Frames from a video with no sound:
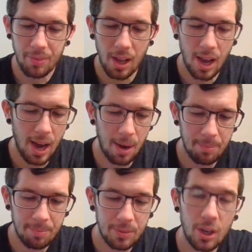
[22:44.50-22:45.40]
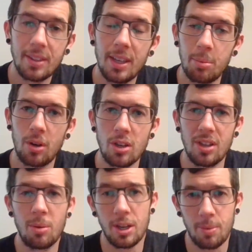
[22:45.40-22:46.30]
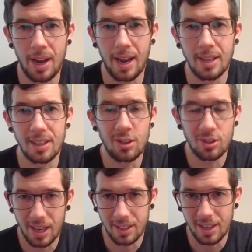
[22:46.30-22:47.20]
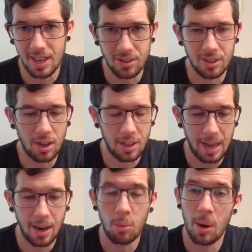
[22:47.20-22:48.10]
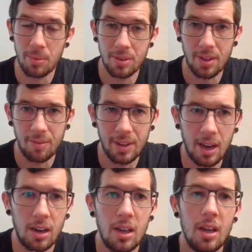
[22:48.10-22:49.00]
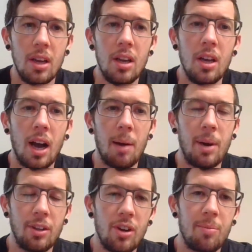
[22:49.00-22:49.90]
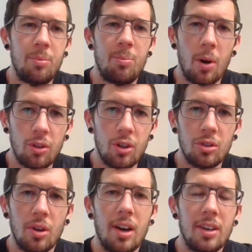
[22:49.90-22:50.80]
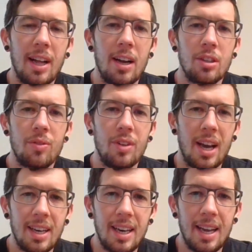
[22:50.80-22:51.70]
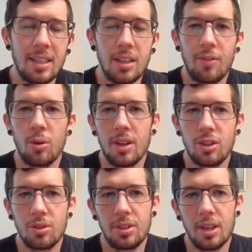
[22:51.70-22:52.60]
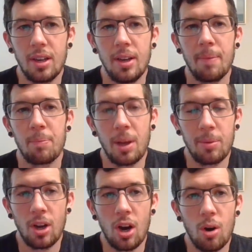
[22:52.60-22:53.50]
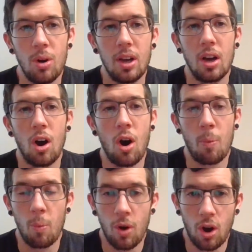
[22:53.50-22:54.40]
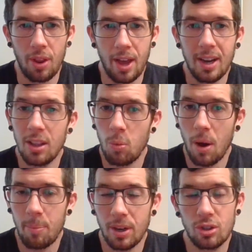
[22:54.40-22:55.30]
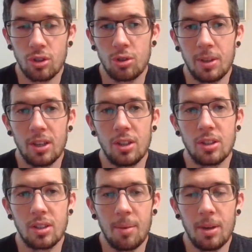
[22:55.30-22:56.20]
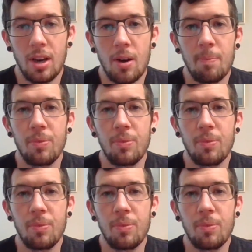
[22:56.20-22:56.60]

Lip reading: I take precautions. I wash my hands. I use sanitizer and all that. I wipe the stuff down. But I do have both of those are $100 for 90 days. If you're interested, let me know on any of the One Punch social media. Just let me know.